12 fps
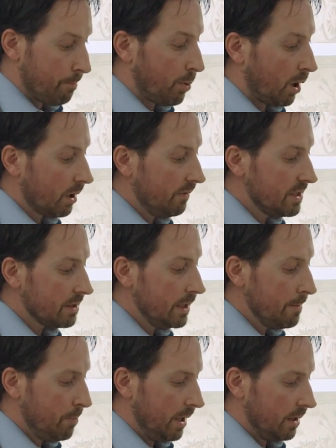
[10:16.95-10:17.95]
Part of this
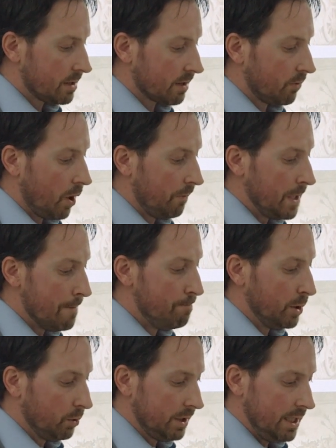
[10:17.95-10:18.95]
independence involved the
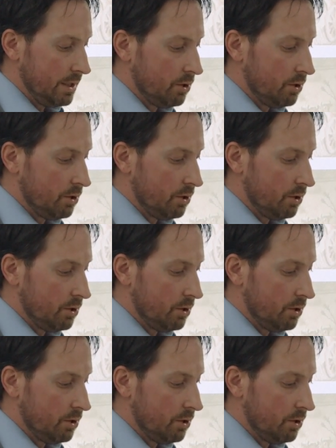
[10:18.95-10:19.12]
ability